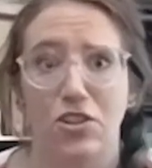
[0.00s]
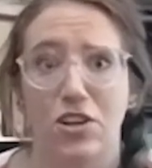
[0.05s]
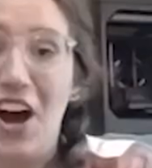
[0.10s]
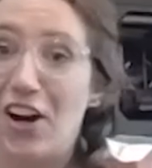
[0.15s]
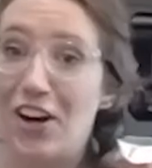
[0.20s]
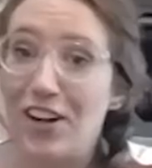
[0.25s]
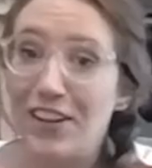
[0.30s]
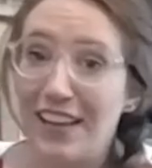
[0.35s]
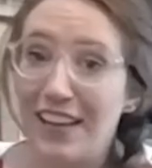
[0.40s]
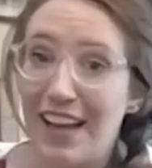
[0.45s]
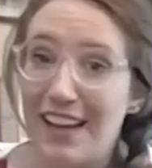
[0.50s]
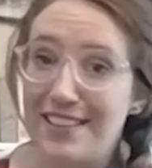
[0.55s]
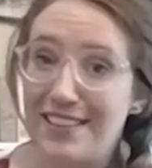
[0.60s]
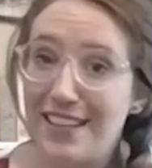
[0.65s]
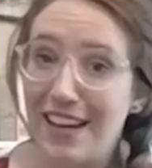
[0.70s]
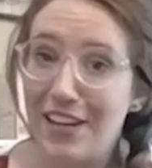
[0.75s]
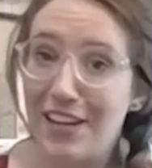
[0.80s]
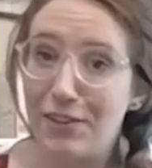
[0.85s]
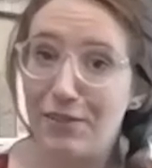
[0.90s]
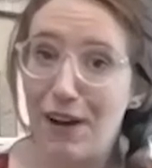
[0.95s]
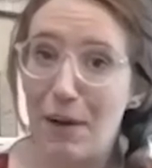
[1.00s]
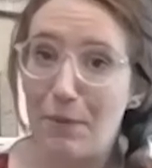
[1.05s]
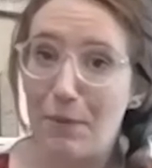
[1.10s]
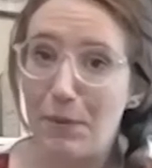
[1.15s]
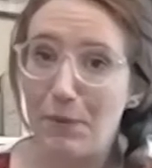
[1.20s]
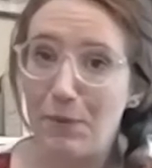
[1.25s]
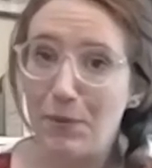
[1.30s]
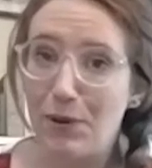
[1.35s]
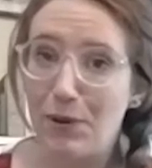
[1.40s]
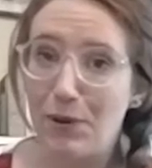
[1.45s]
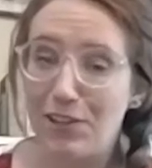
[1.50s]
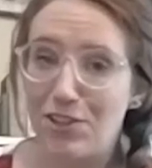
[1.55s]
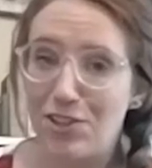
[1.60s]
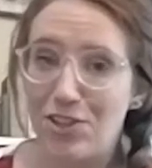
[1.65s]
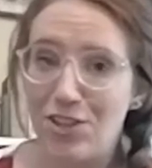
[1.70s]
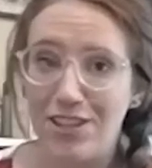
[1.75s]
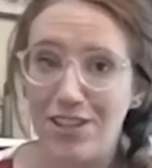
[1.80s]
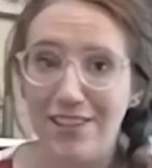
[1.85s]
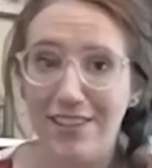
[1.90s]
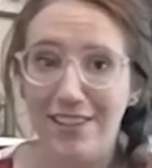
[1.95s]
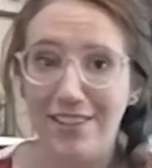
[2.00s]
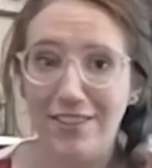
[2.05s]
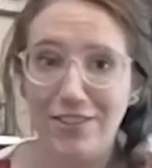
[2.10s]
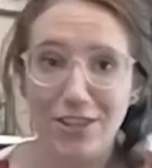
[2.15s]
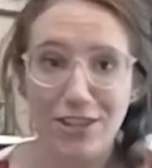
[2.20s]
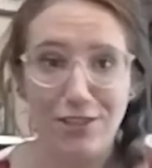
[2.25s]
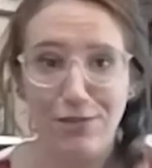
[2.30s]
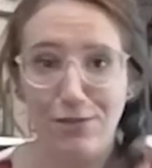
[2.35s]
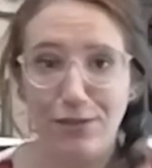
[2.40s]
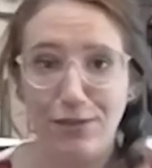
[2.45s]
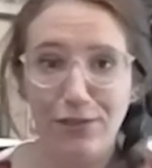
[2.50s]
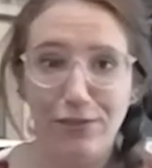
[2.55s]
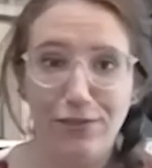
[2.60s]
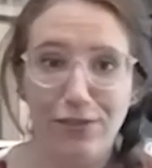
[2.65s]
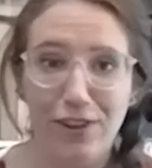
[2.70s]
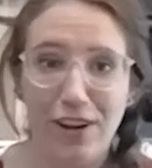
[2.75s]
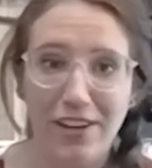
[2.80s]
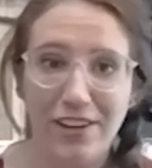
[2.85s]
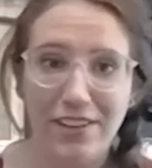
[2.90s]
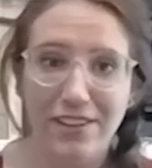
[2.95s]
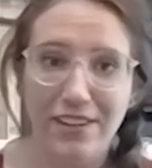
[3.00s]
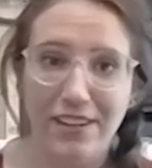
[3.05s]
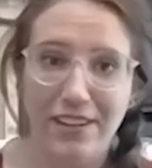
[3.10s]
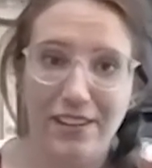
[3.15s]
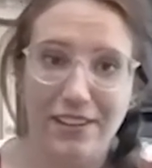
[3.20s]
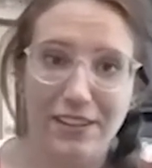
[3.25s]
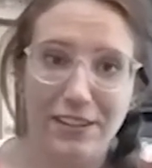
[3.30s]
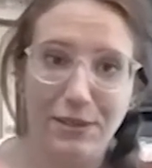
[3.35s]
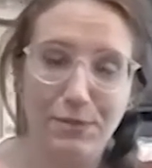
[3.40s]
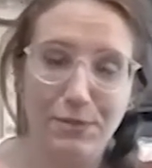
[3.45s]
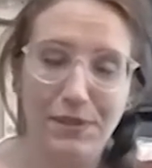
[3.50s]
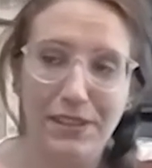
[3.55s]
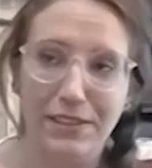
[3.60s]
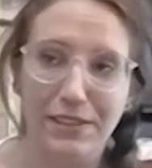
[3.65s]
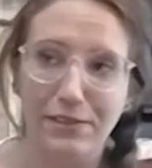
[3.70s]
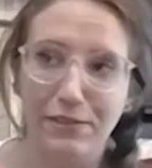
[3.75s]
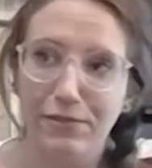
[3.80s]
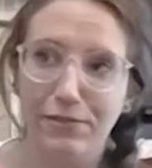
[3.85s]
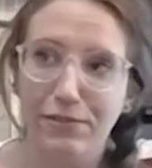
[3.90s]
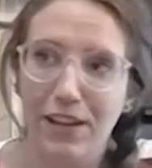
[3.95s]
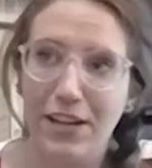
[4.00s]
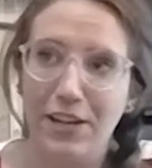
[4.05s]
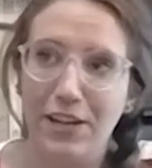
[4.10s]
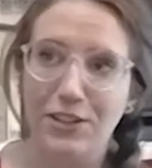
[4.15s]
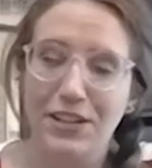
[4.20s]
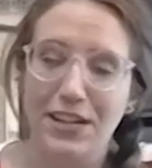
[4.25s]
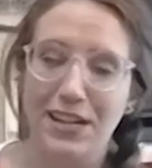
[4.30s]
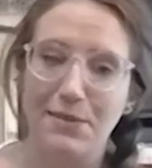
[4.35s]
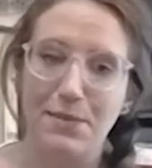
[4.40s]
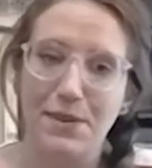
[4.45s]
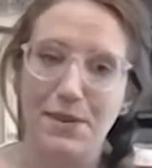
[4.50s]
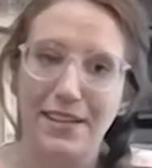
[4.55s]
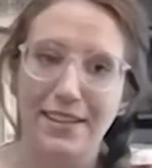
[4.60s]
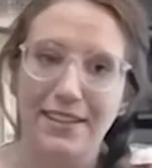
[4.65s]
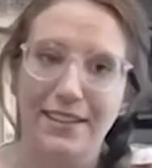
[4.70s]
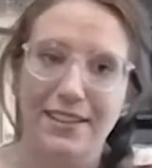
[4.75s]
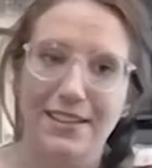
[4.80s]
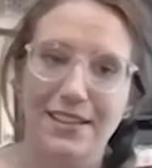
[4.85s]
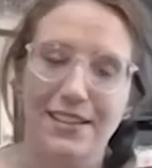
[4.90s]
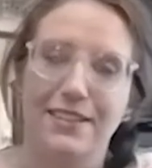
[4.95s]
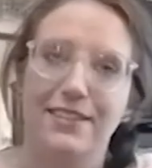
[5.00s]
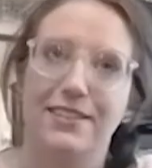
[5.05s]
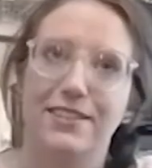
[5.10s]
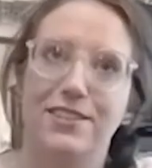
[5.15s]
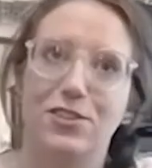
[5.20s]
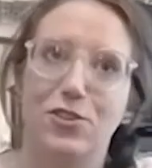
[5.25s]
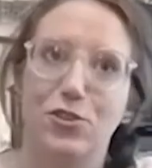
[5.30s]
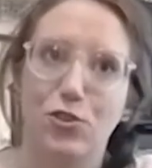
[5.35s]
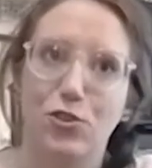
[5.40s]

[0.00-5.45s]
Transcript: Our last kind of wrap-up question is just for fun, a little bit of entertainment in these